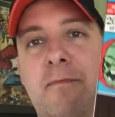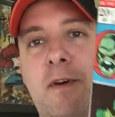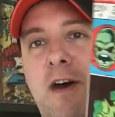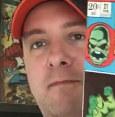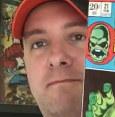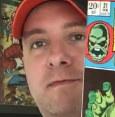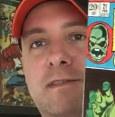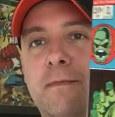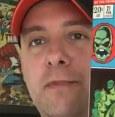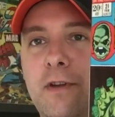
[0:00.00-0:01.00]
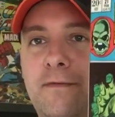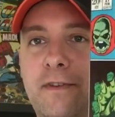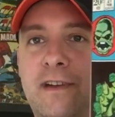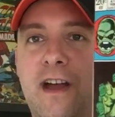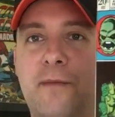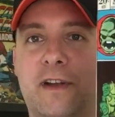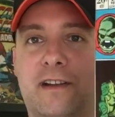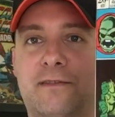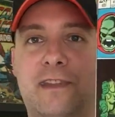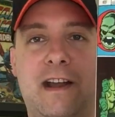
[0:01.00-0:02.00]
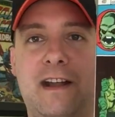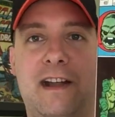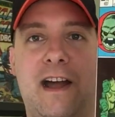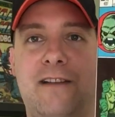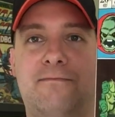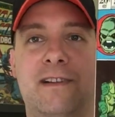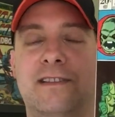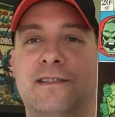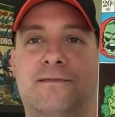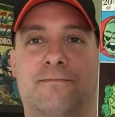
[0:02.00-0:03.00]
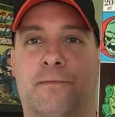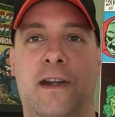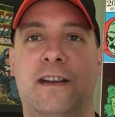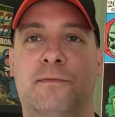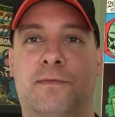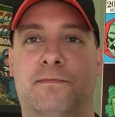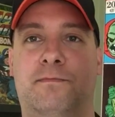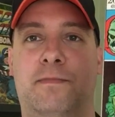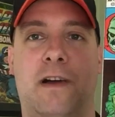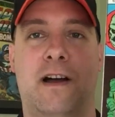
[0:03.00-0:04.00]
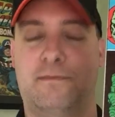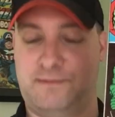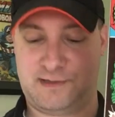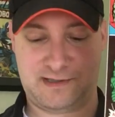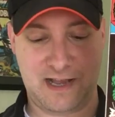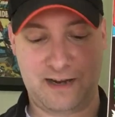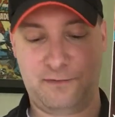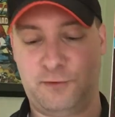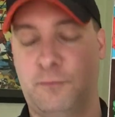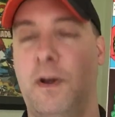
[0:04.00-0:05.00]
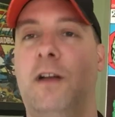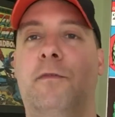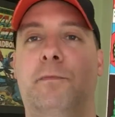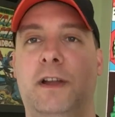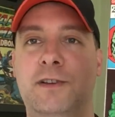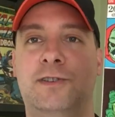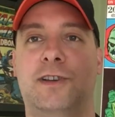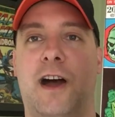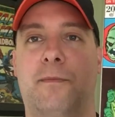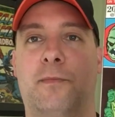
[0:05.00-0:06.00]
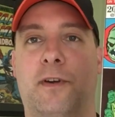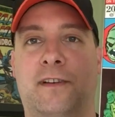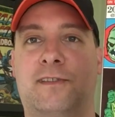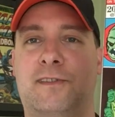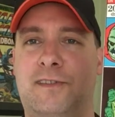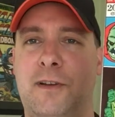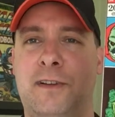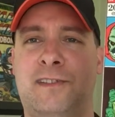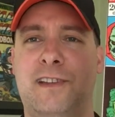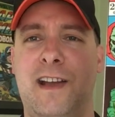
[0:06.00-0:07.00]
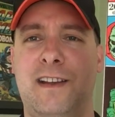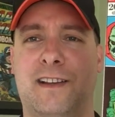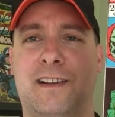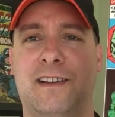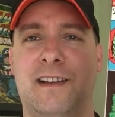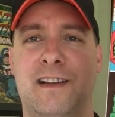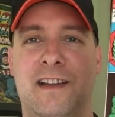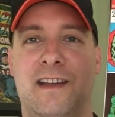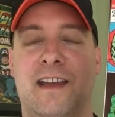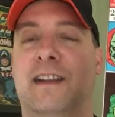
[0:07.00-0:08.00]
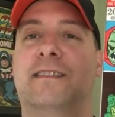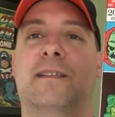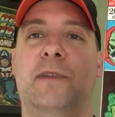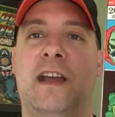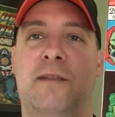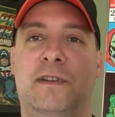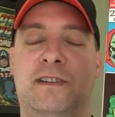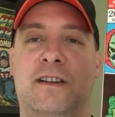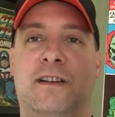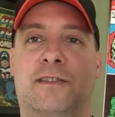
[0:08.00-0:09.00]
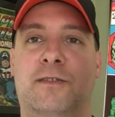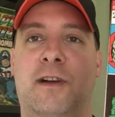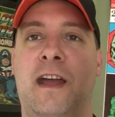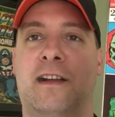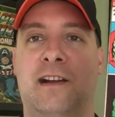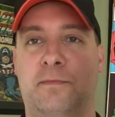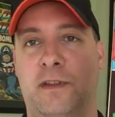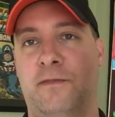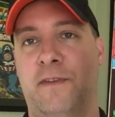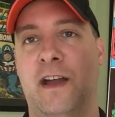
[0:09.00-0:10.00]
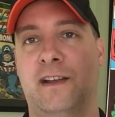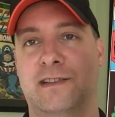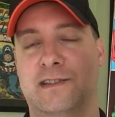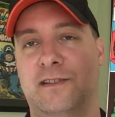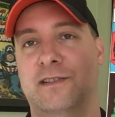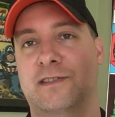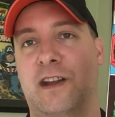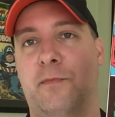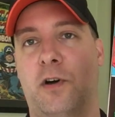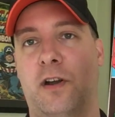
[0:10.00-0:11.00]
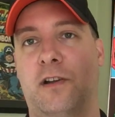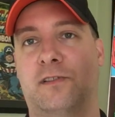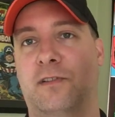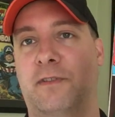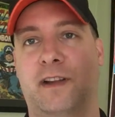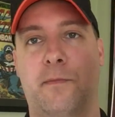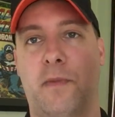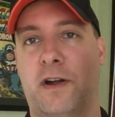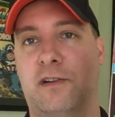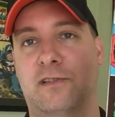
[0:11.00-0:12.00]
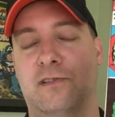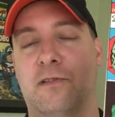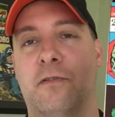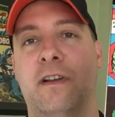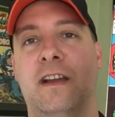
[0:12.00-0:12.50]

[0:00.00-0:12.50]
But it's a beautiful comic that I got in this random set of 12 Bloodshot books. So exciting. It instantly had me tearing through. I had a couple other Valiant series that I bought also for like $1 or $2